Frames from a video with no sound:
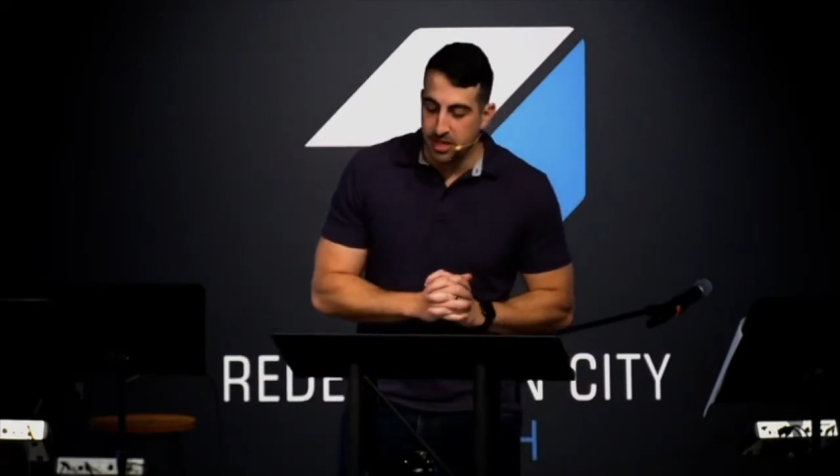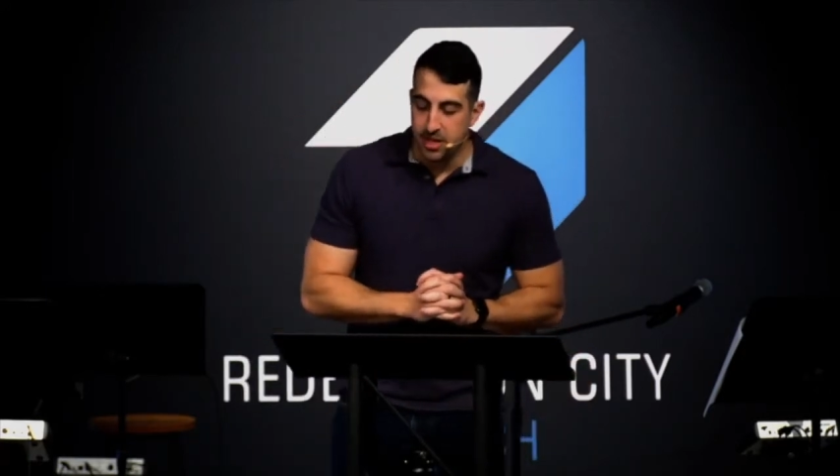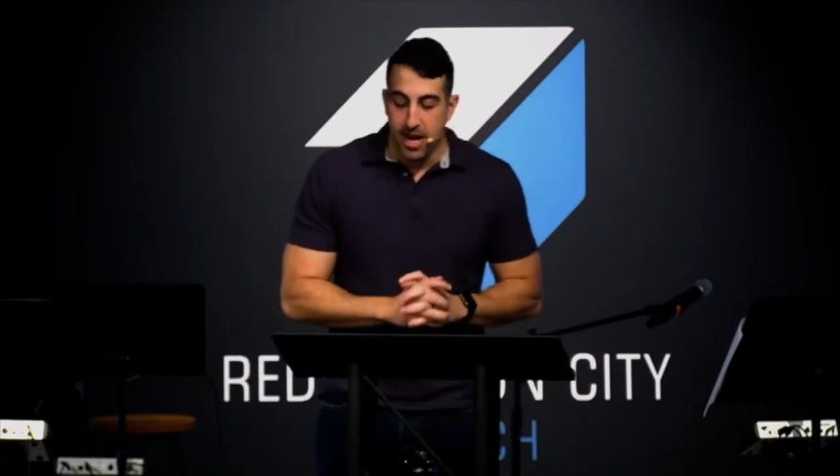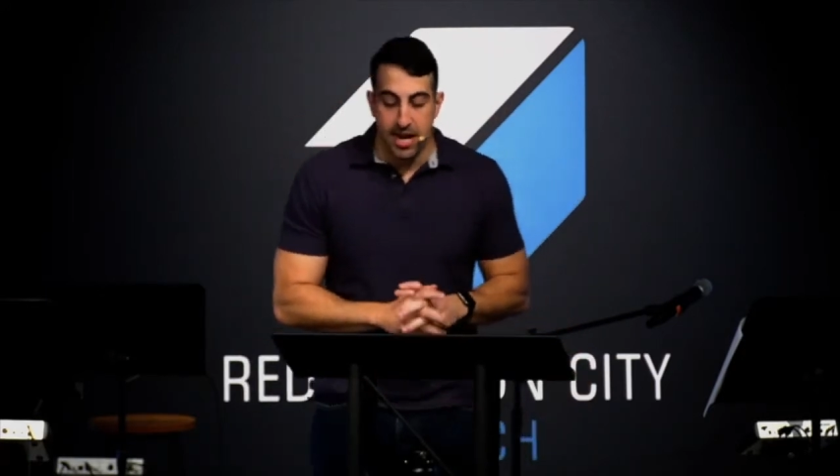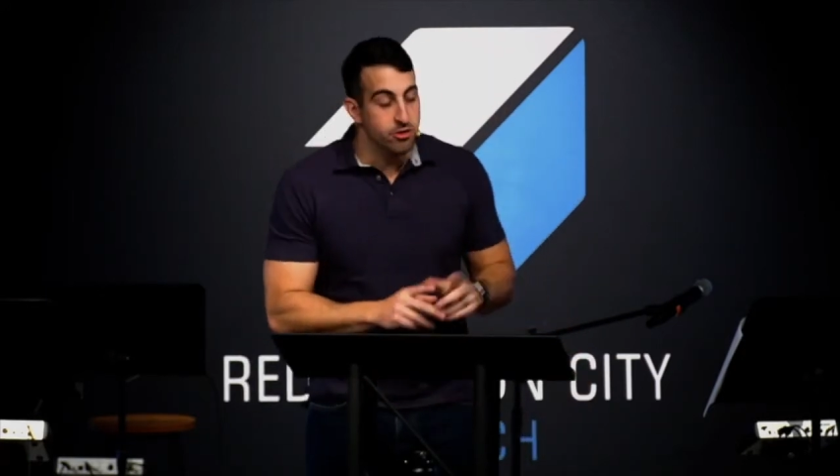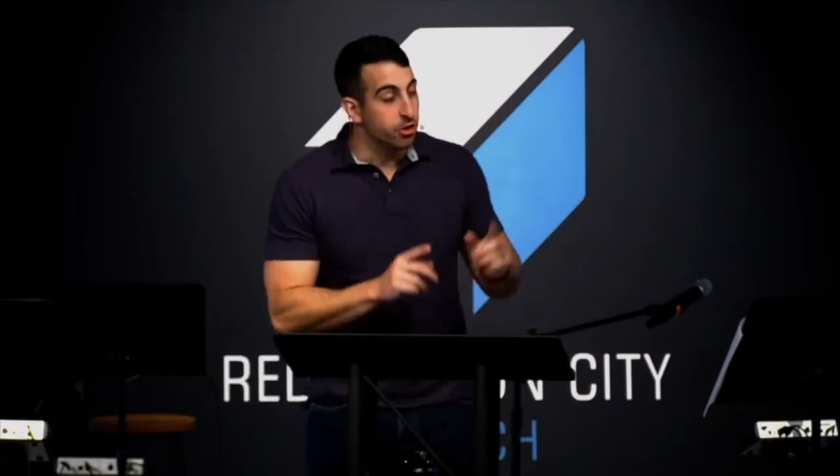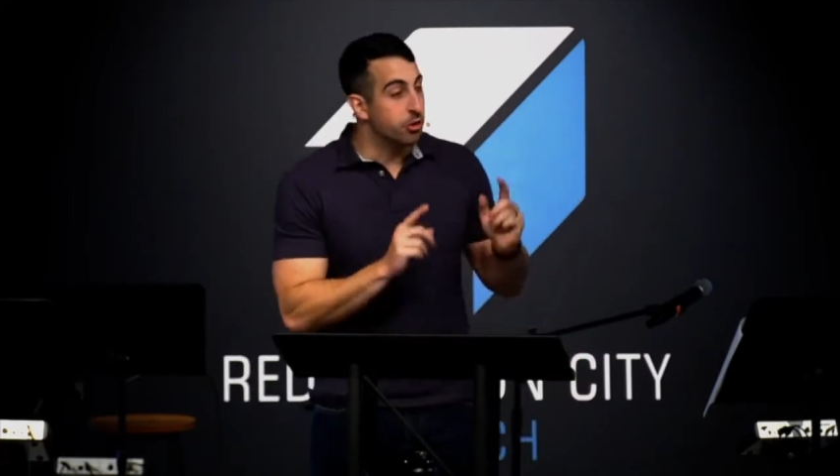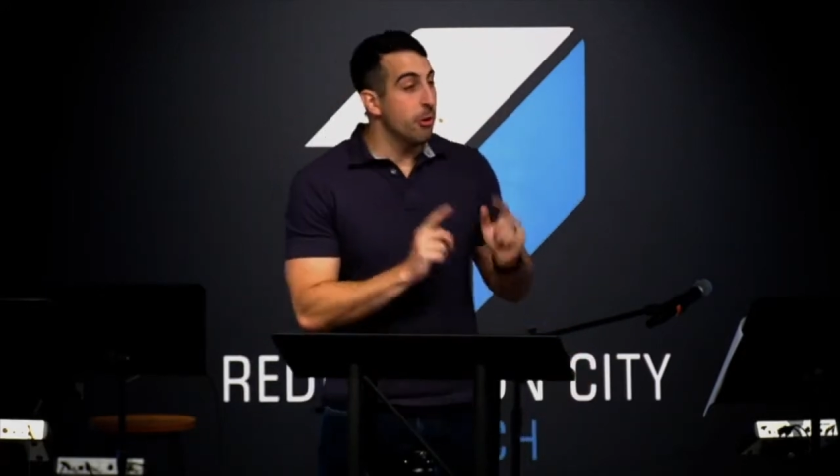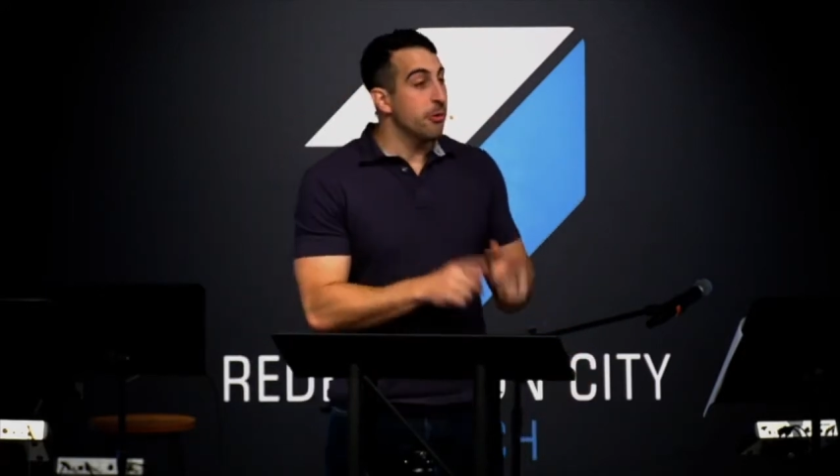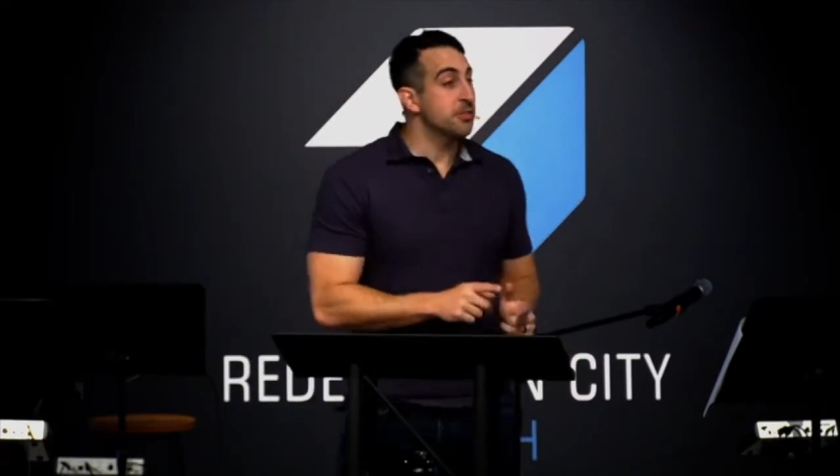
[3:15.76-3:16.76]
And they're
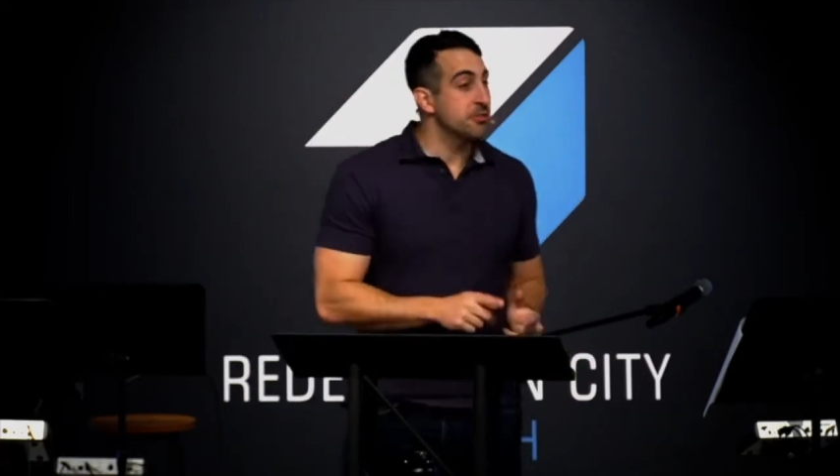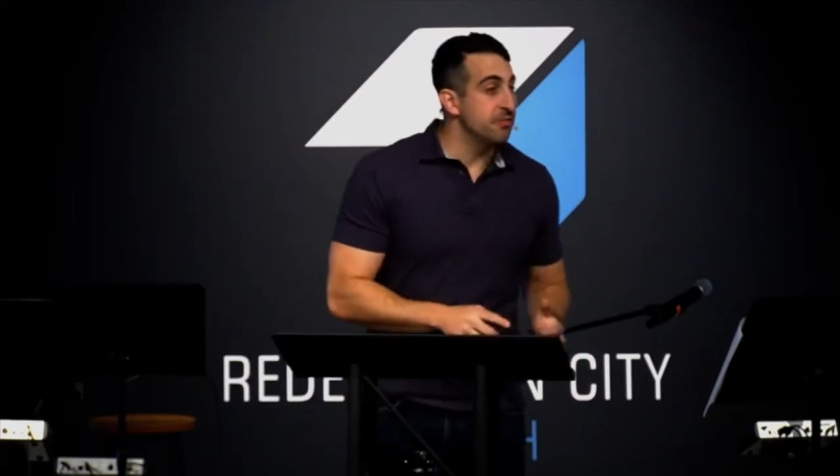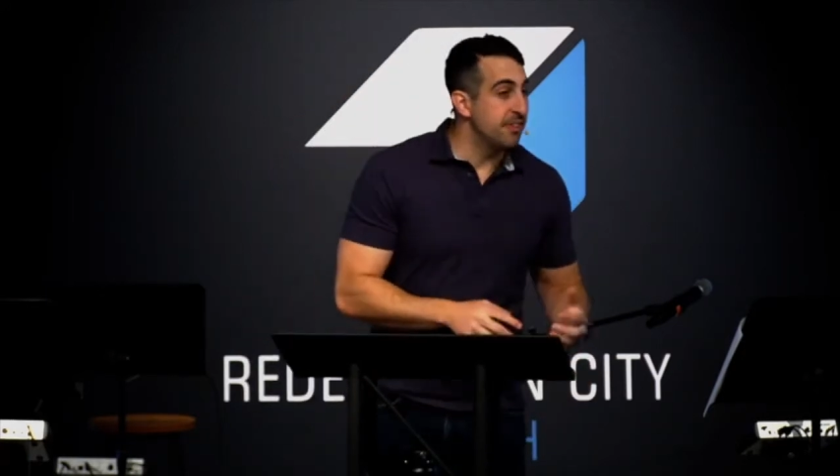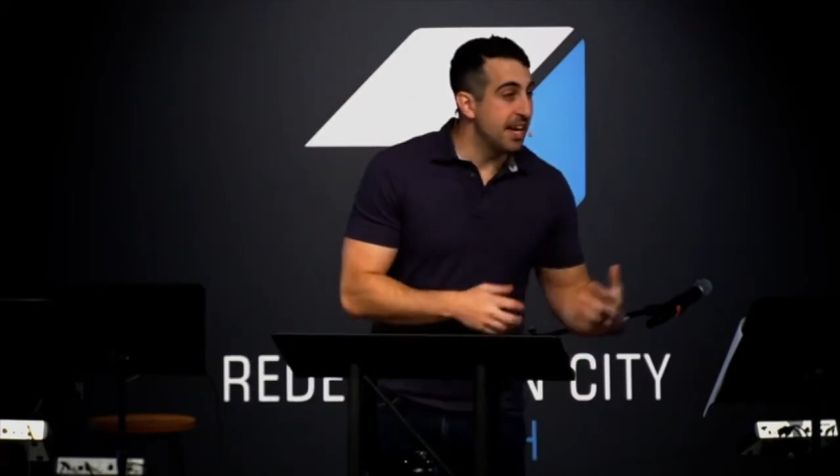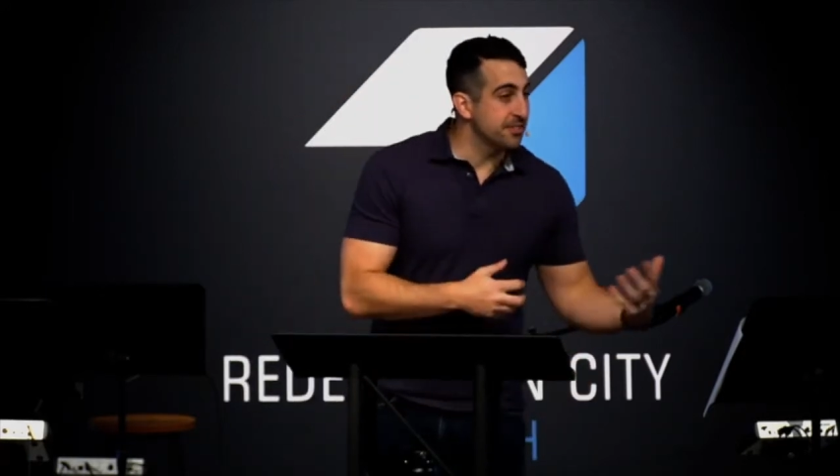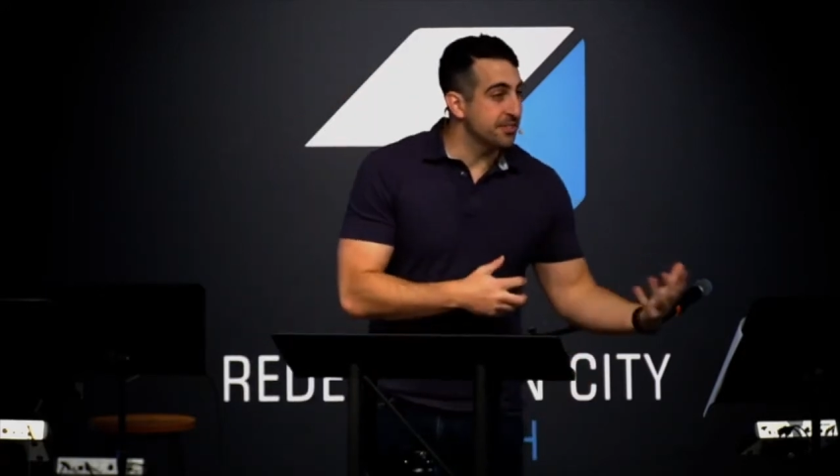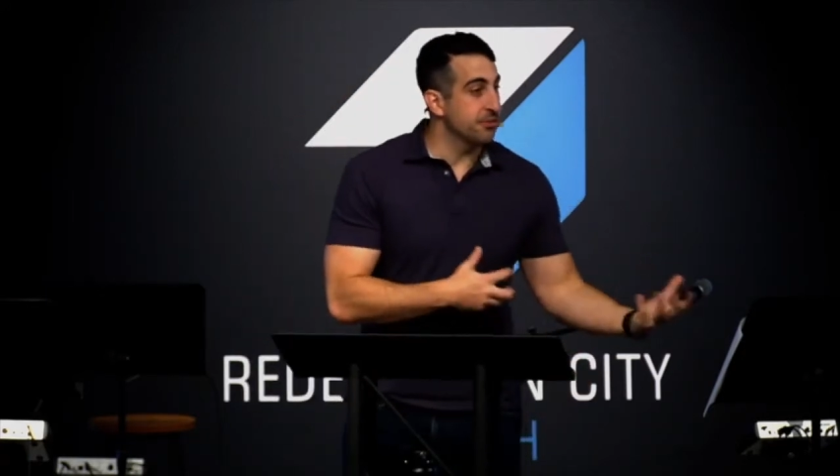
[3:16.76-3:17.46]
growing so fast that